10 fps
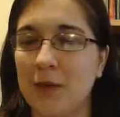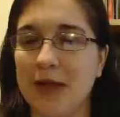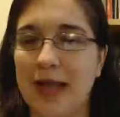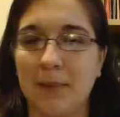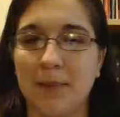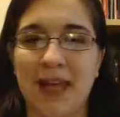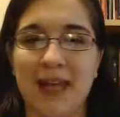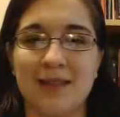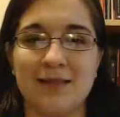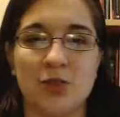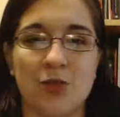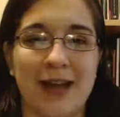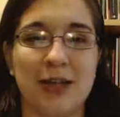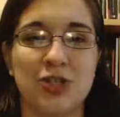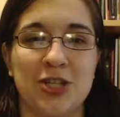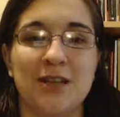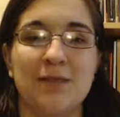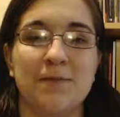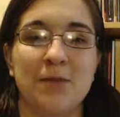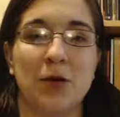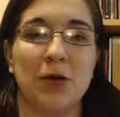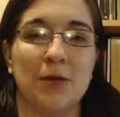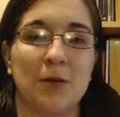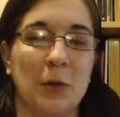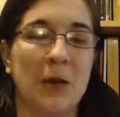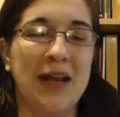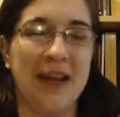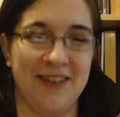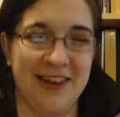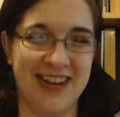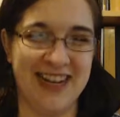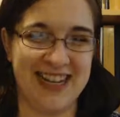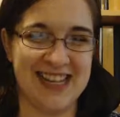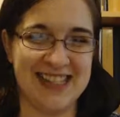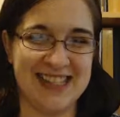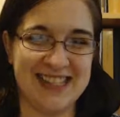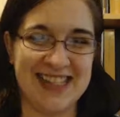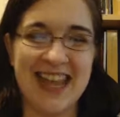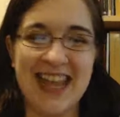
campaign strategy firm or whatever it is.